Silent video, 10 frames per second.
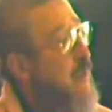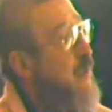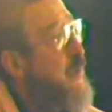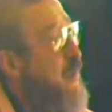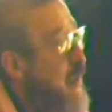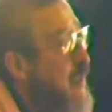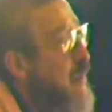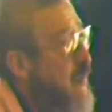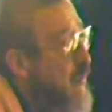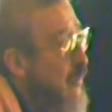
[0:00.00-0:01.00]

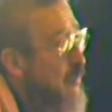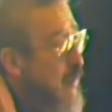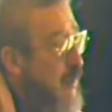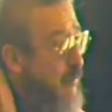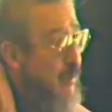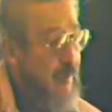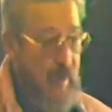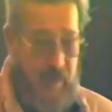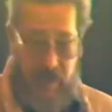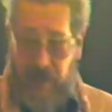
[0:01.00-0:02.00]
exchange with people.
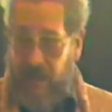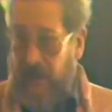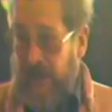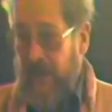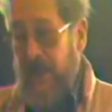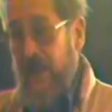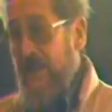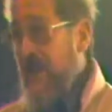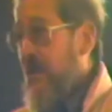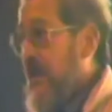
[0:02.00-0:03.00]
I mean,
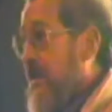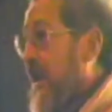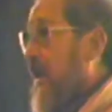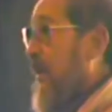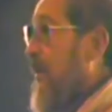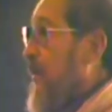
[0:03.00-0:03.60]
when you get a load